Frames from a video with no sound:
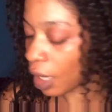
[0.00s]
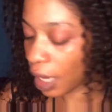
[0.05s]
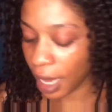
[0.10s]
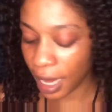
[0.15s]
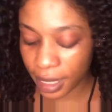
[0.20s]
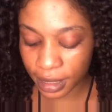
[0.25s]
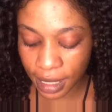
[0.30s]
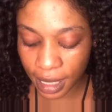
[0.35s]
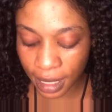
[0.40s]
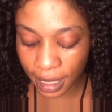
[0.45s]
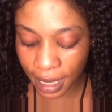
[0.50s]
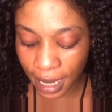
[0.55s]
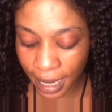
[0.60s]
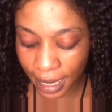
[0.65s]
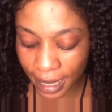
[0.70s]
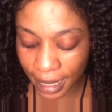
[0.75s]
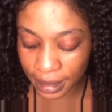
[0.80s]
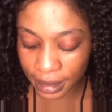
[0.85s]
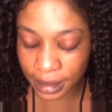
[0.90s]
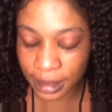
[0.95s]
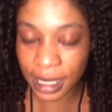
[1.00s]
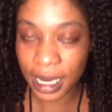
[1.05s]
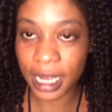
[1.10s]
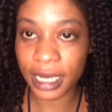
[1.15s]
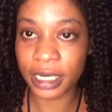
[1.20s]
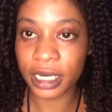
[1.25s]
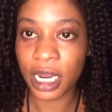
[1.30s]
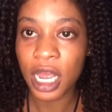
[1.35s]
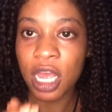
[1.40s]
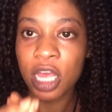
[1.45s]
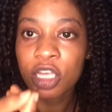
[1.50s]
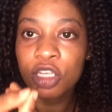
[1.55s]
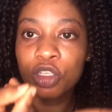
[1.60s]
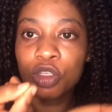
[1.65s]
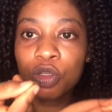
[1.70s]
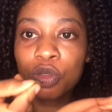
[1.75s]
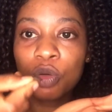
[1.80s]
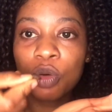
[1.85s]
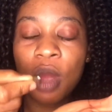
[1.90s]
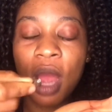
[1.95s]
And then, like I said,
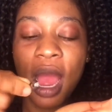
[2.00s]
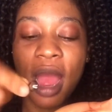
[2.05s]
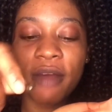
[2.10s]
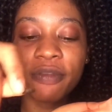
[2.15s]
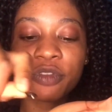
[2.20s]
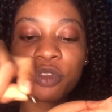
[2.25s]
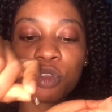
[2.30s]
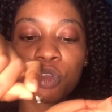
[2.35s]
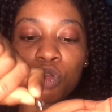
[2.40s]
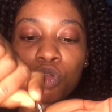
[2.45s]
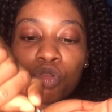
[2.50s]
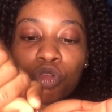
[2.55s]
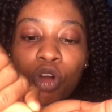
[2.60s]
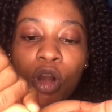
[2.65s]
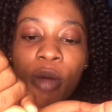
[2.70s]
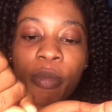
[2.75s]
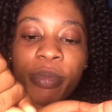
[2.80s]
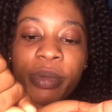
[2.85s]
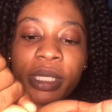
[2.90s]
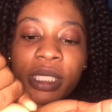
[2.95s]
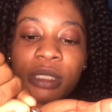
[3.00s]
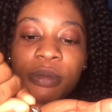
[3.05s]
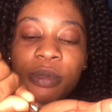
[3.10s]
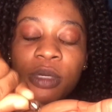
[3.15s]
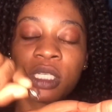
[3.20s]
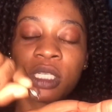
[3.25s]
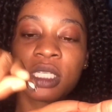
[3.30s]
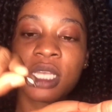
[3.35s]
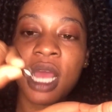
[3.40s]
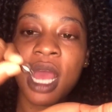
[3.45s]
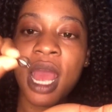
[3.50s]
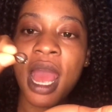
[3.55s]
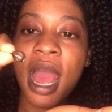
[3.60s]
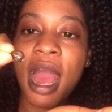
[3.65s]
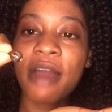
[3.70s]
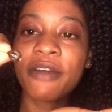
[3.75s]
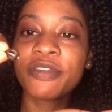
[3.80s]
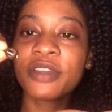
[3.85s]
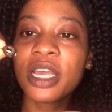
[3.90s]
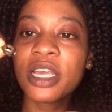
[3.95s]
you have to rub it, because
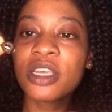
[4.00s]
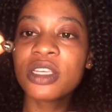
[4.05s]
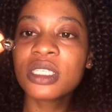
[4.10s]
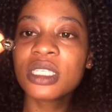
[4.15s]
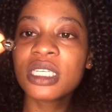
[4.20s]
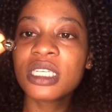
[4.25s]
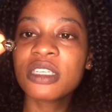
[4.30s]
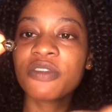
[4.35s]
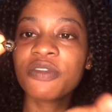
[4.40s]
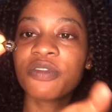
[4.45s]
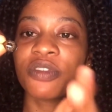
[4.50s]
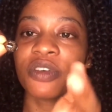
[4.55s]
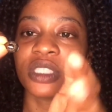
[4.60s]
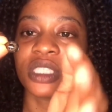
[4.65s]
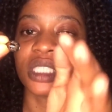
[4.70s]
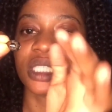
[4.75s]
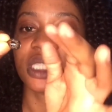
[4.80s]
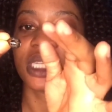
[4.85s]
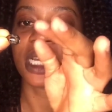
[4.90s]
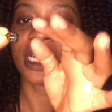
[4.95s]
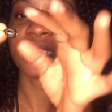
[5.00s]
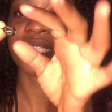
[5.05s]
after using it for the day,